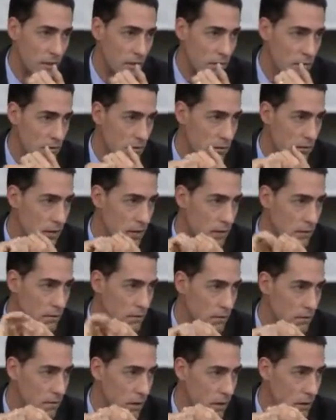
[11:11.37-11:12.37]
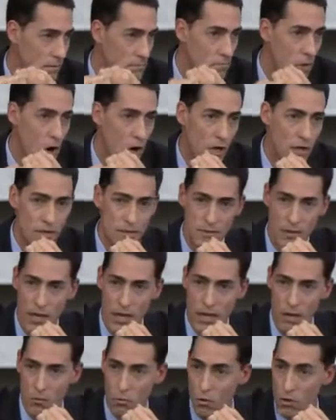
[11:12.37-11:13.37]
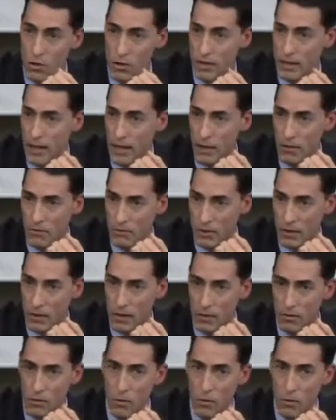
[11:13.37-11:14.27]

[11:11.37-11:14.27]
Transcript: that, that uh, markets can't work in healthcare.